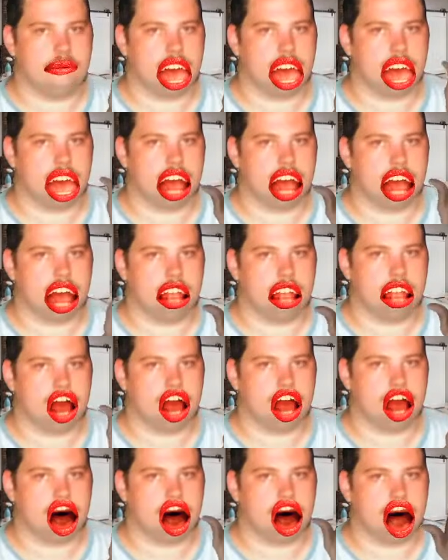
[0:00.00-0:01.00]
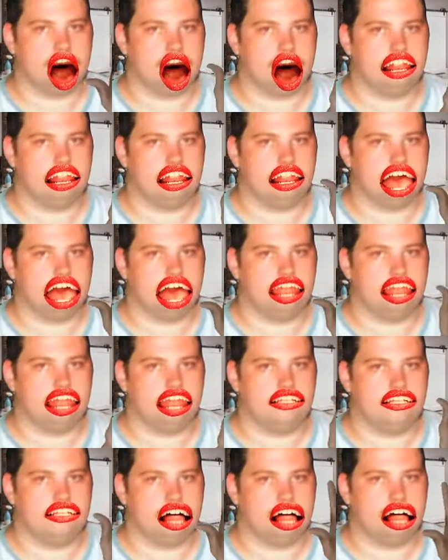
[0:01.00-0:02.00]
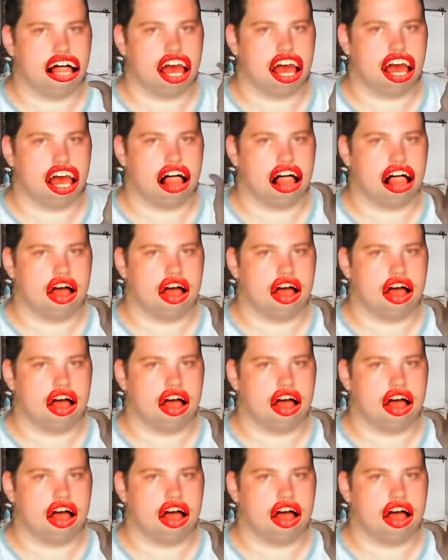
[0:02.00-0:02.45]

Yeah, it's just advanced. Yeah.